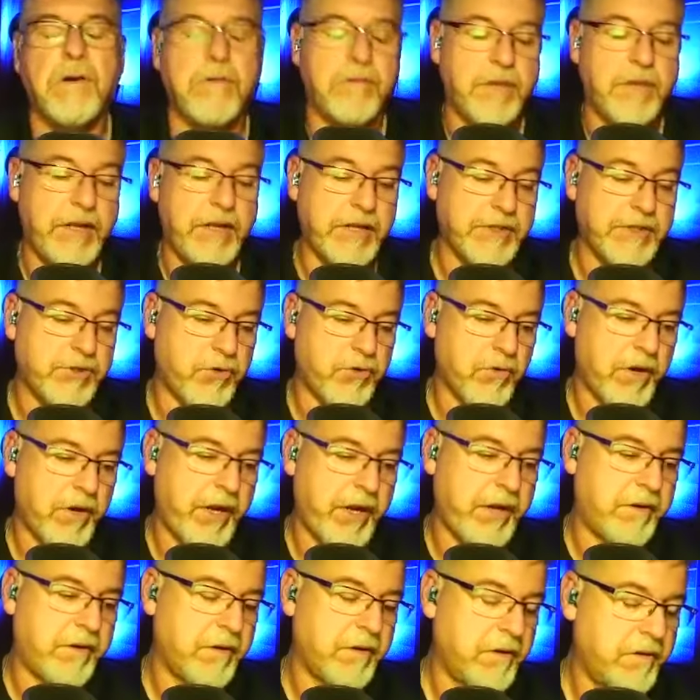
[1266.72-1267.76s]
that is
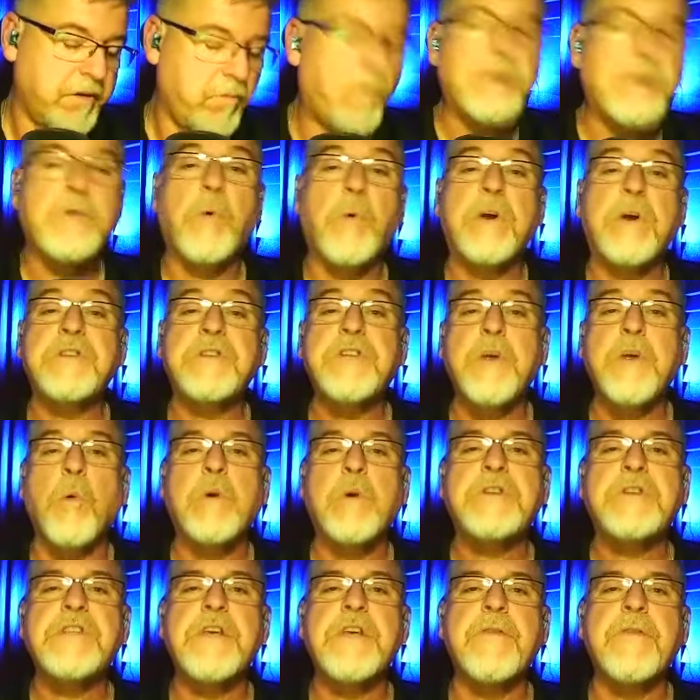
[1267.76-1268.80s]
great Where, where's, the,
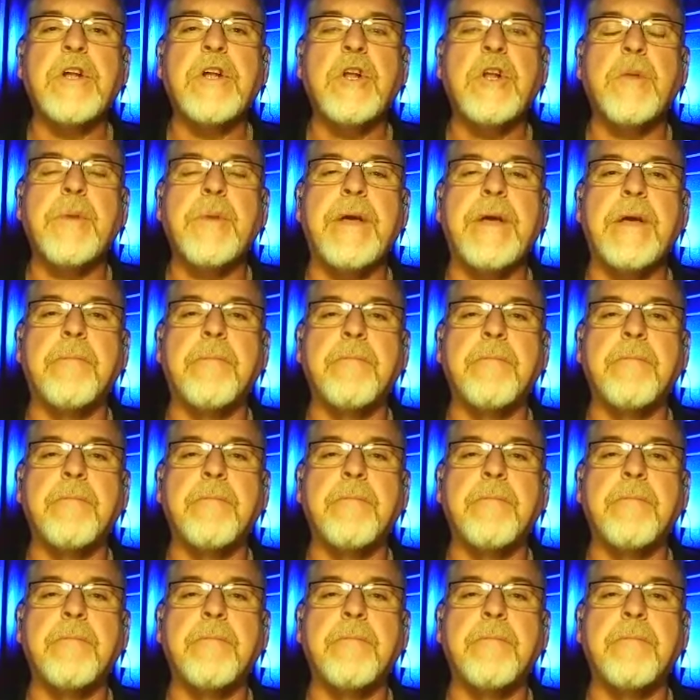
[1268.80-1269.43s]
where's the event going to be